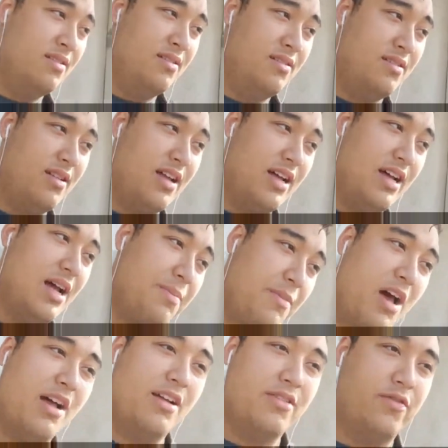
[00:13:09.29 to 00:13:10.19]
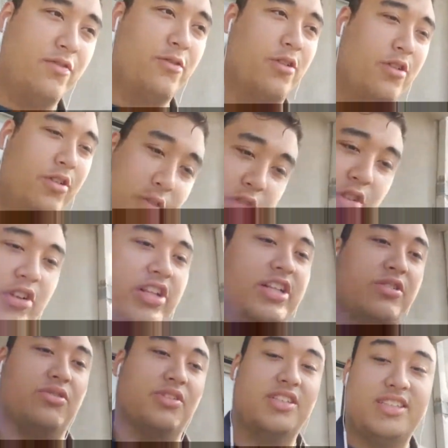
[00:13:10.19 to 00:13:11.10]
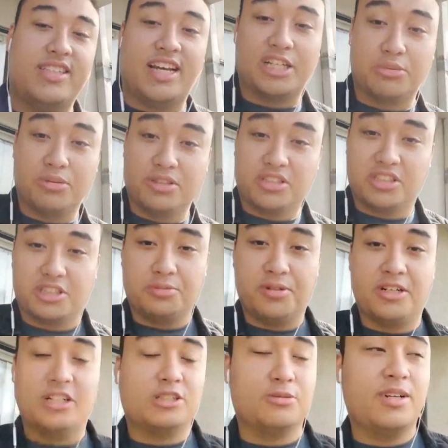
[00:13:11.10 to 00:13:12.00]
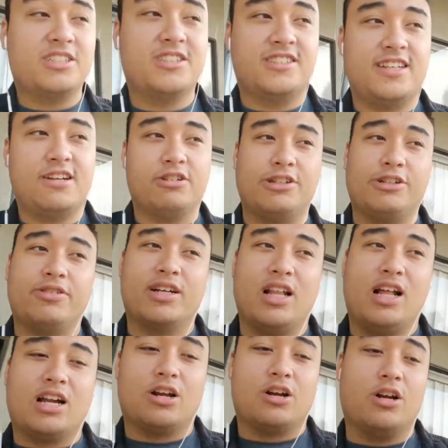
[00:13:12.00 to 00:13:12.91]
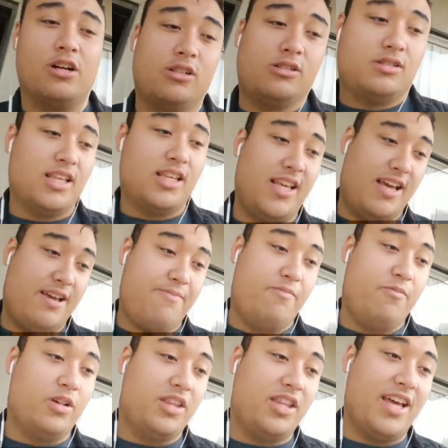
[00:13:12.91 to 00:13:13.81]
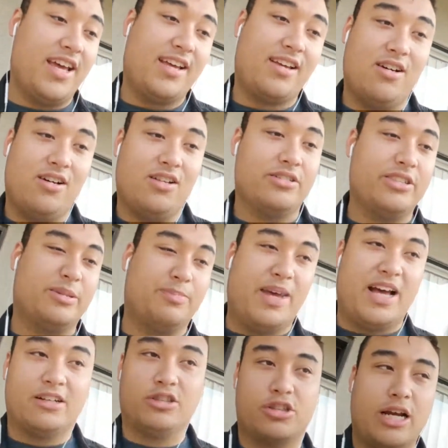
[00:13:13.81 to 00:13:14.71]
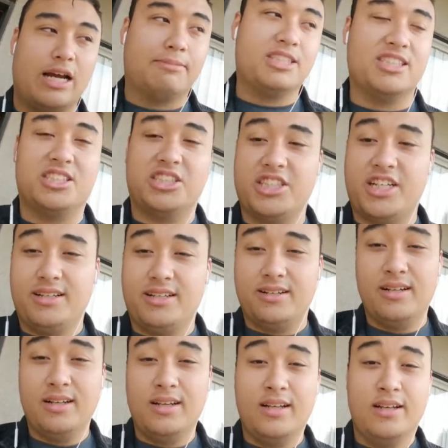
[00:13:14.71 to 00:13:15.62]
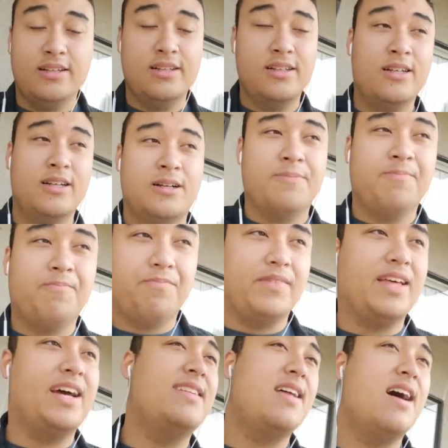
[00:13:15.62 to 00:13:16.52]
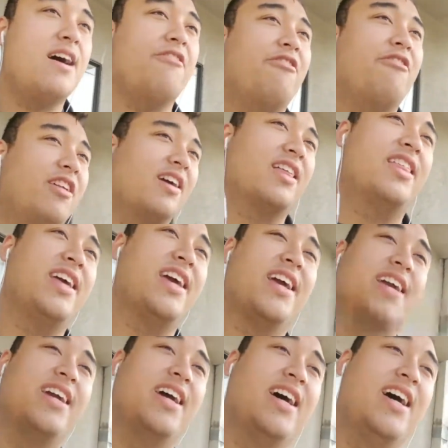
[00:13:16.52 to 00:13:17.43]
not for this one, the CX prison experiment, as much as they were doing a lot of hurt to them with like all those mouse traps and shit, I definitely think